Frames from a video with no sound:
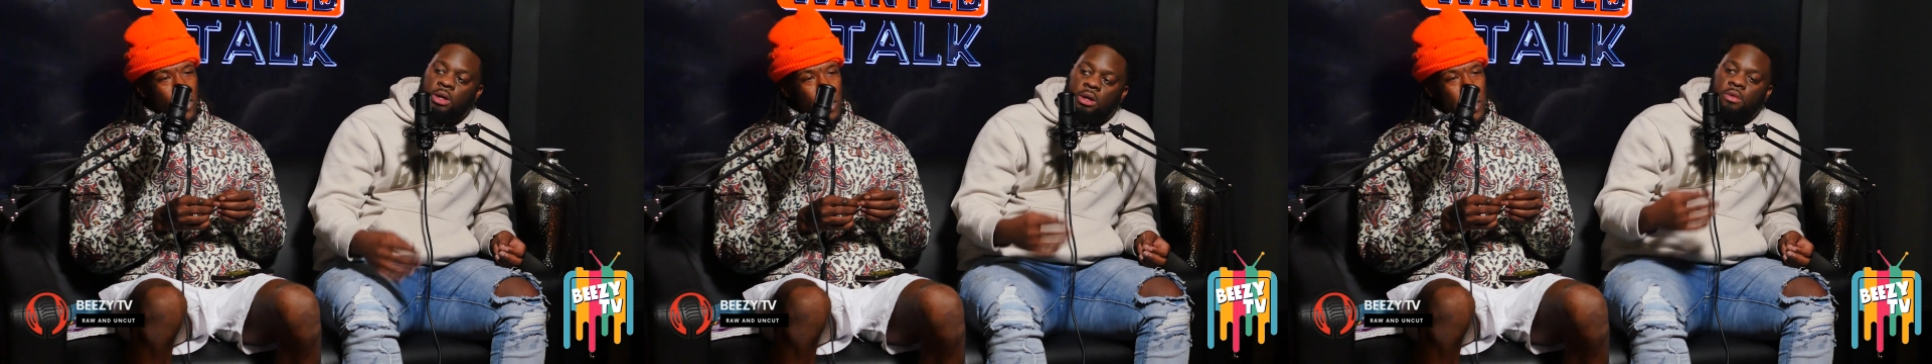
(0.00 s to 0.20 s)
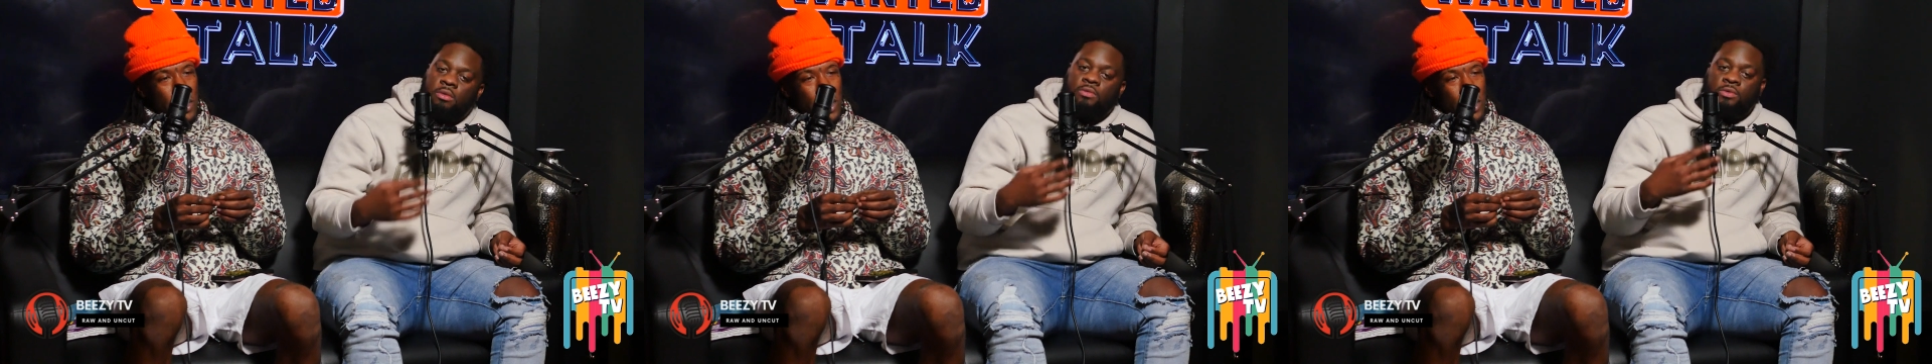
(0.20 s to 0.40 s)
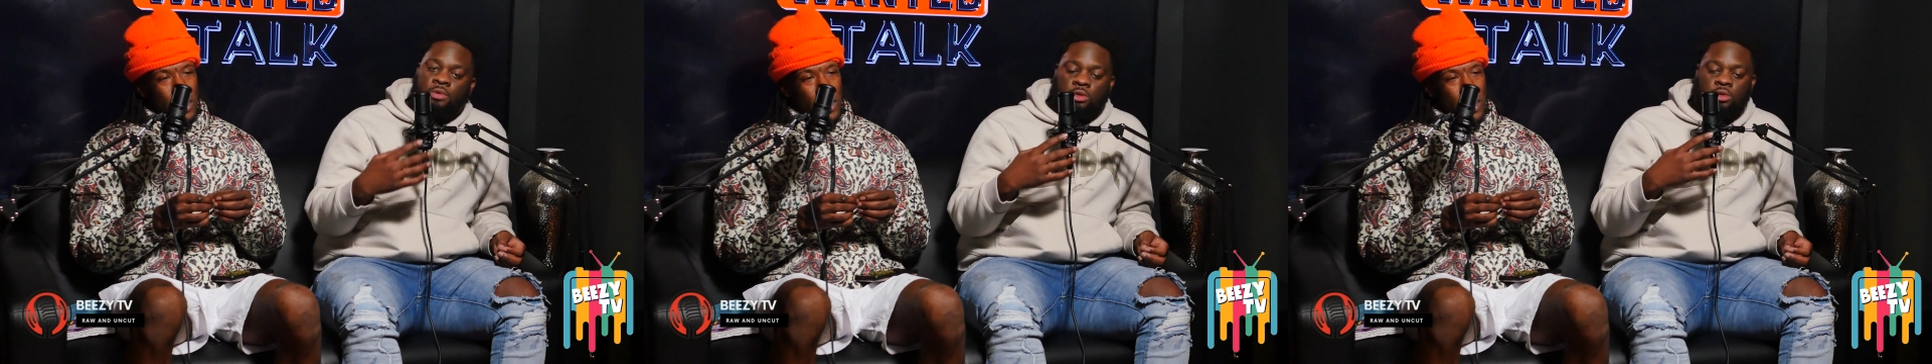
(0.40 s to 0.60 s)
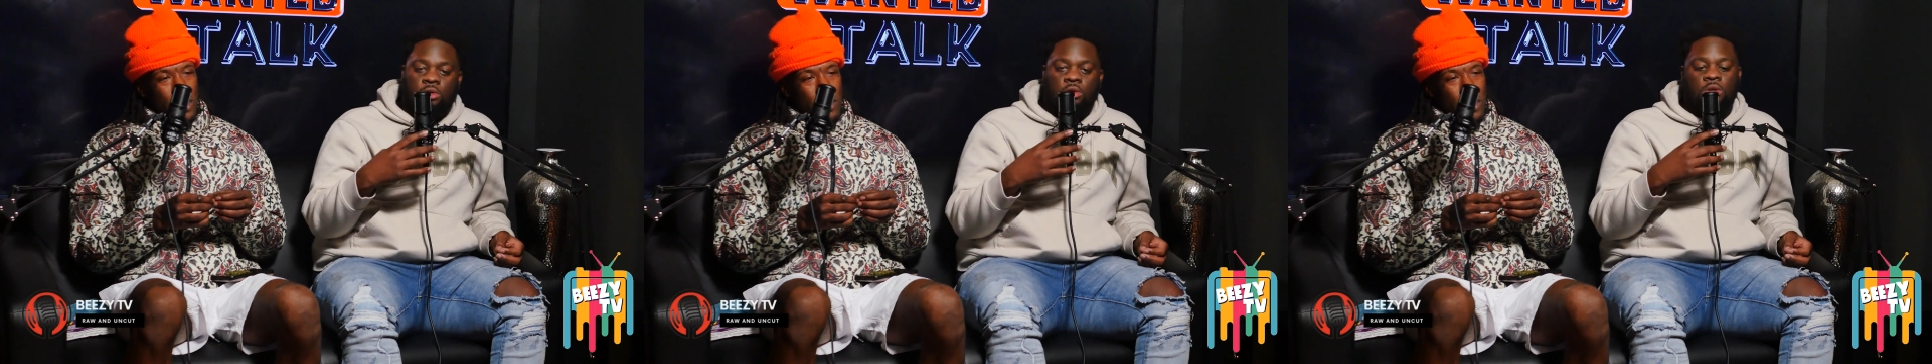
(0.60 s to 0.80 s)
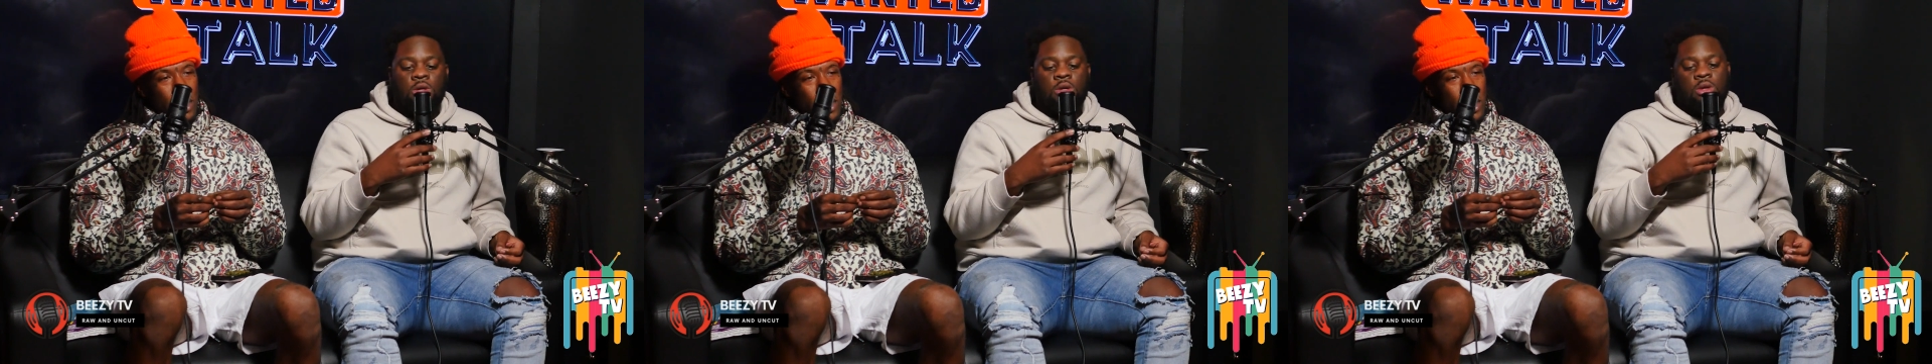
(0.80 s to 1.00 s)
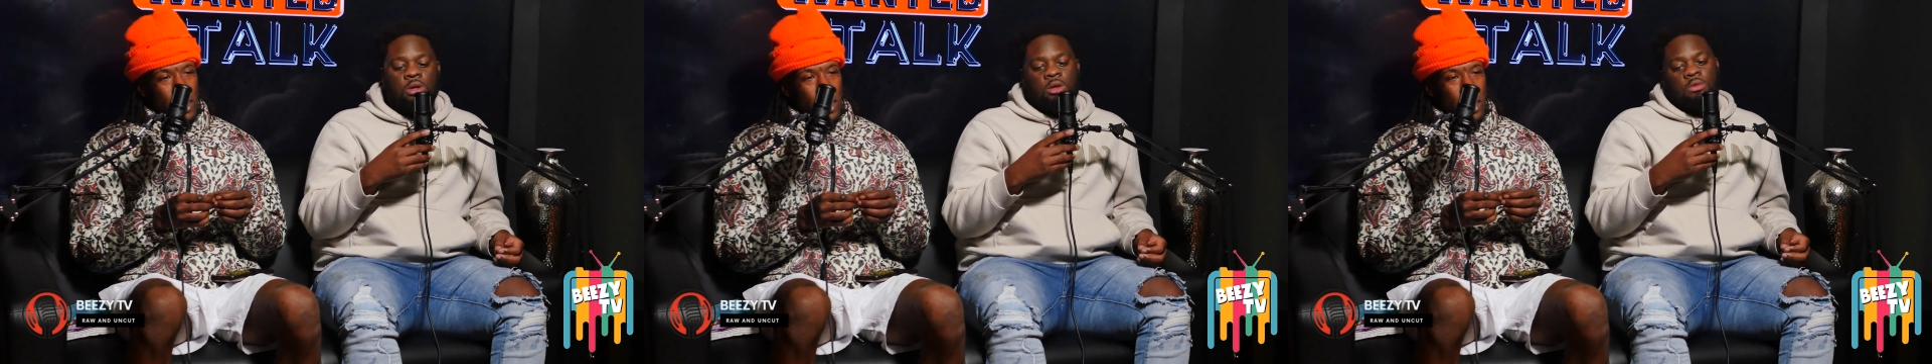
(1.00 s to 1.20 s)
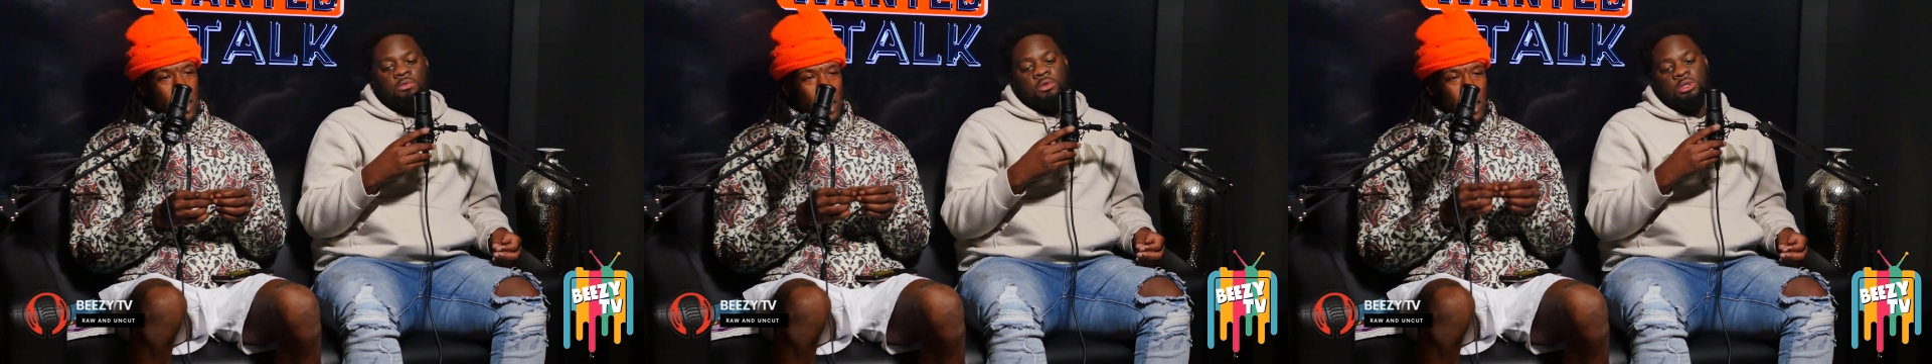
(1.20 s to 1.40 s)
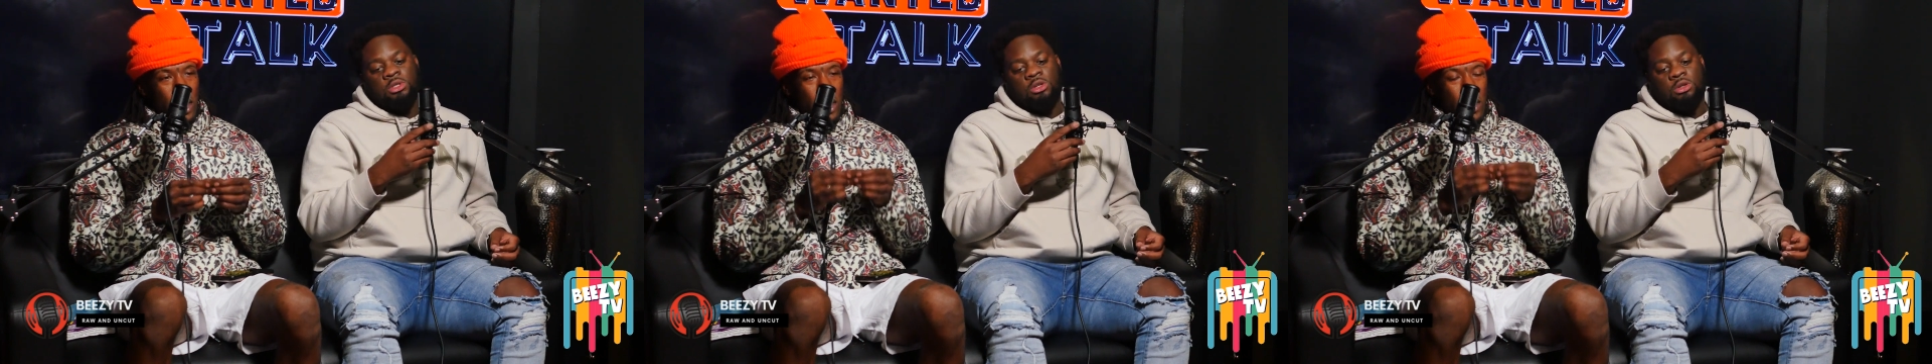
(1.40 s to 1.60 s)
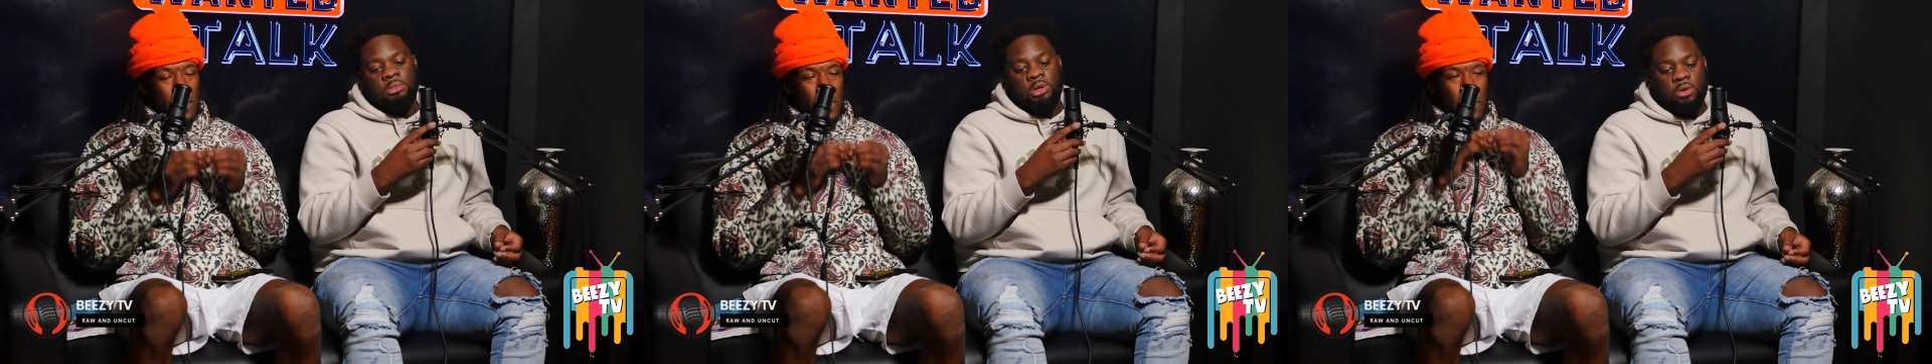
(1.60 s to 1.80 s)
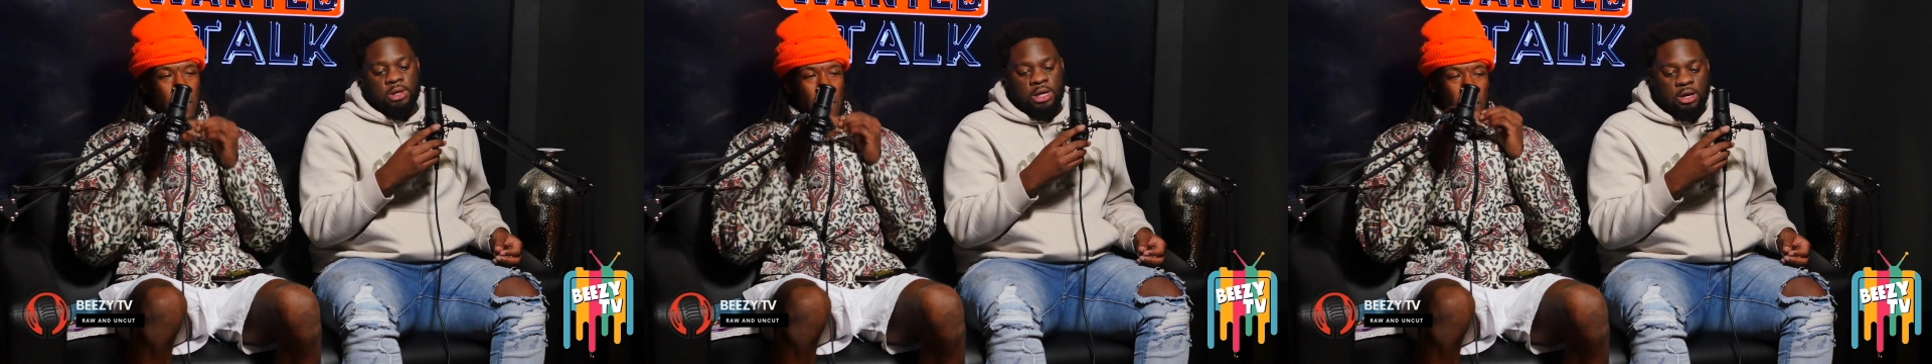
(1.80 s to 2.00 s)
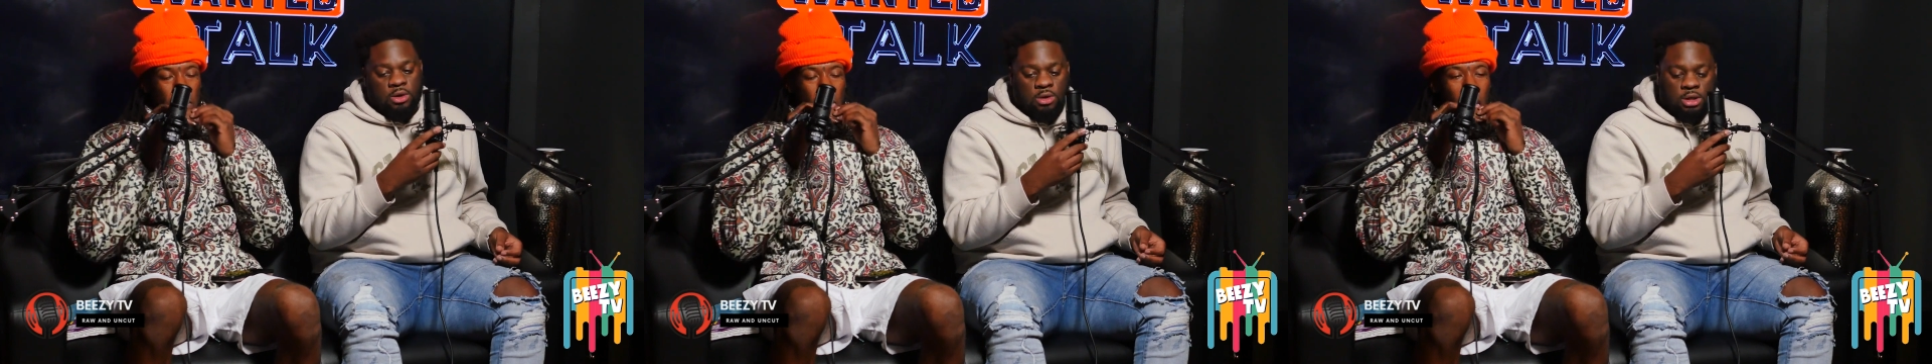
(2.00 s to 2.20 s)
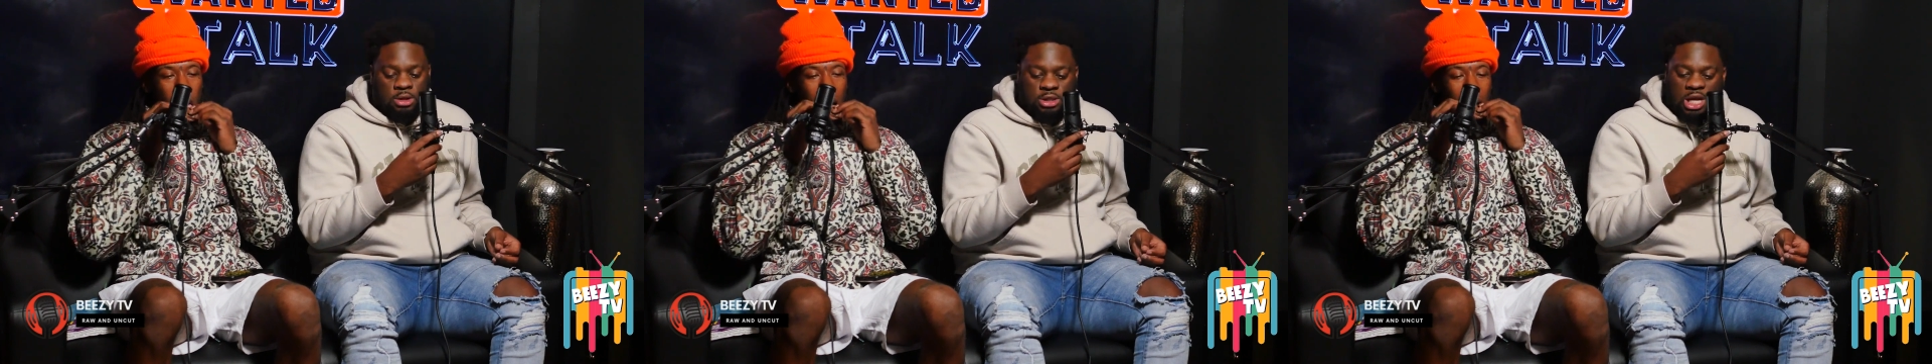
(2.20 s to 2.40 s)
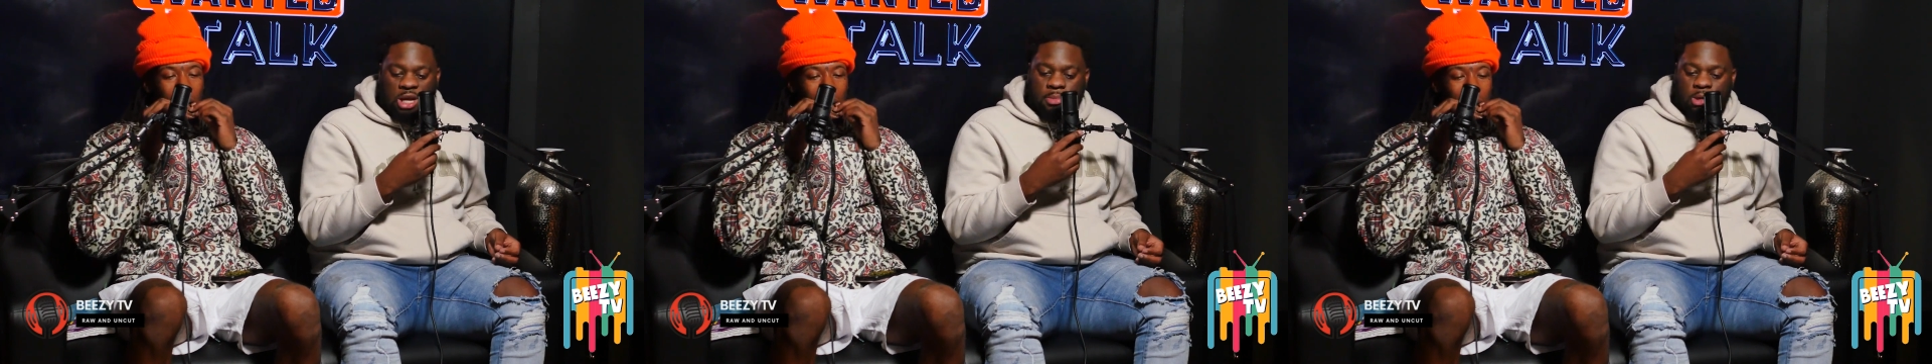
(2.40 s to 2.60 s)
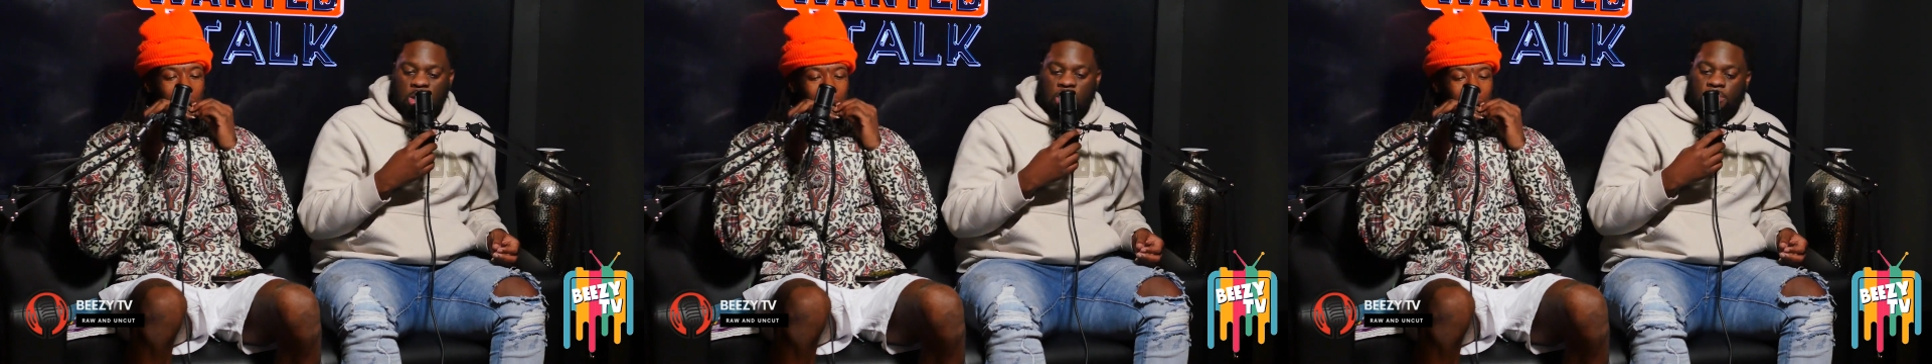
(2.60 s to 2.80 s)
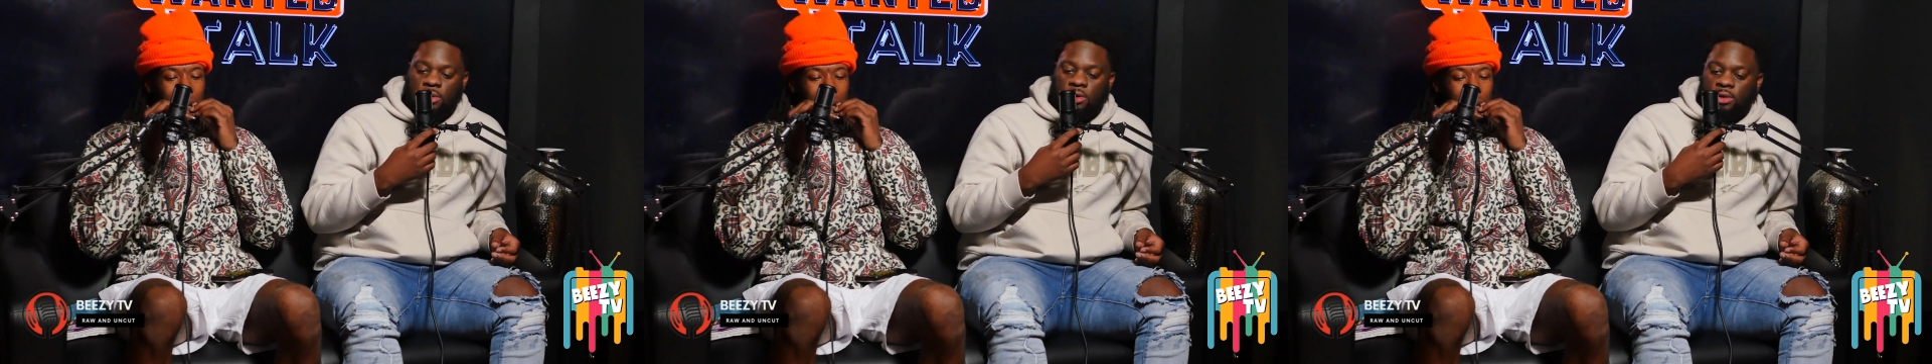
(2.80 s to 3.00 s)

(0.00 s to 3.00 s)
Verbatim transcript: Four months ago, sure. something like that. For sure, bro. Now, uh, Top Opp, bro.